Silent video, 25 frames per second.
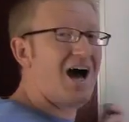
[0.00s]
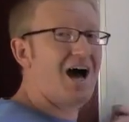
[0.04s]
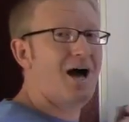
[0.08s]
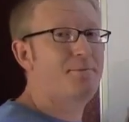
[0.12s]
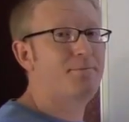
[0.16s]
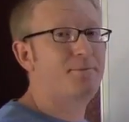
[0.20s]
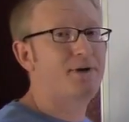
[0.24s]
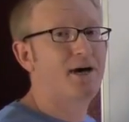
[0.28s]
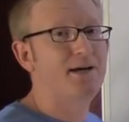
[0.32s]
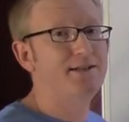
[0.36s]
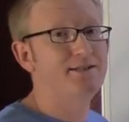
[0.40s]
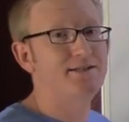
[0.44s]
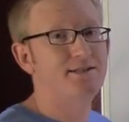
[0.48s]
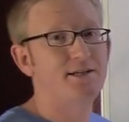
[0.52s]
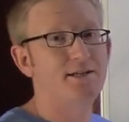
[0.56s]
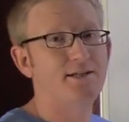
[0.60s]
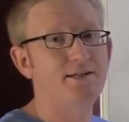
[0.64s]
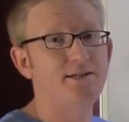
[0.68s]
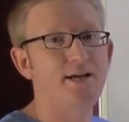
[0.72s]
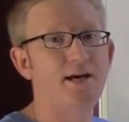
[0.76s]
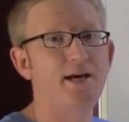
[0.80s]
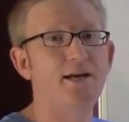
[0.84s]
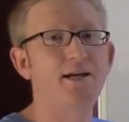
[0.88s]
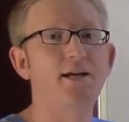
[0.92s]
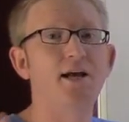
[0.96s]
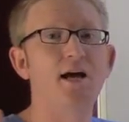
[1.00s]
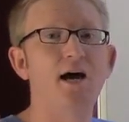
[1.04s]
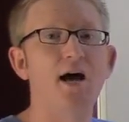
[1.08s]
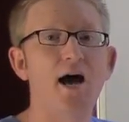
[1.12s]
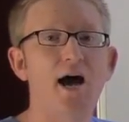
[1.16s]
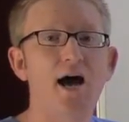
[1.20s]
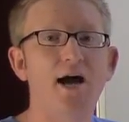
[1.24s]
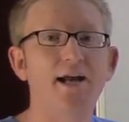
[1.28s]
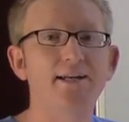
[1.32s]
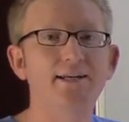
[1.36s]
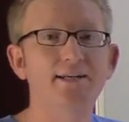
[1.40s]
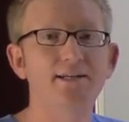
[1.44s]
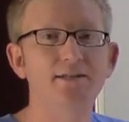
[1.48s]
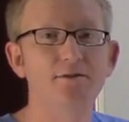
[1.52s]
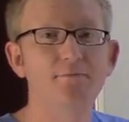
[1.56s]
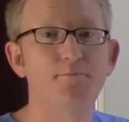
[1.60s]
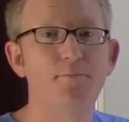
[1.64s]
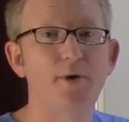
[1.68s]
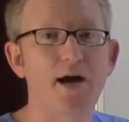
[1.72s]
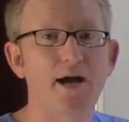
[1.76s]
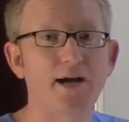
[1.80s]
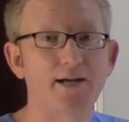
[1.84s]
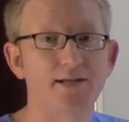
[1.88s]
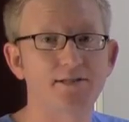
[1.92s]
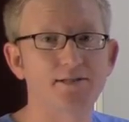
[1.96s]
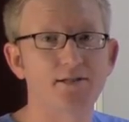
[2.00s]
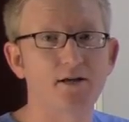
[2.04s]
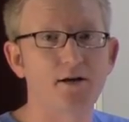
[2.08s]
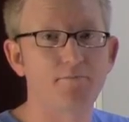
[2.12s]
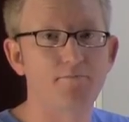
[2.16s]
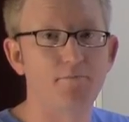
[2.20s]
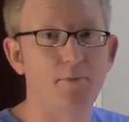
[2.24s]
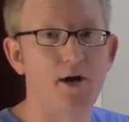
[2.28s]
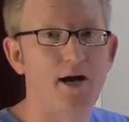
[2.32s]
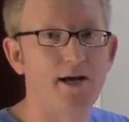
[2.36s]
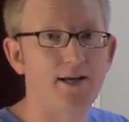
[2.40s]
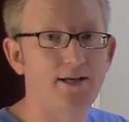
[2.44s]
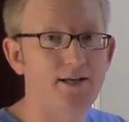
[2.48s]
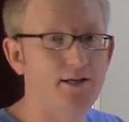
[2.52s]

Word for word: I'm not done yet. I need to back sub my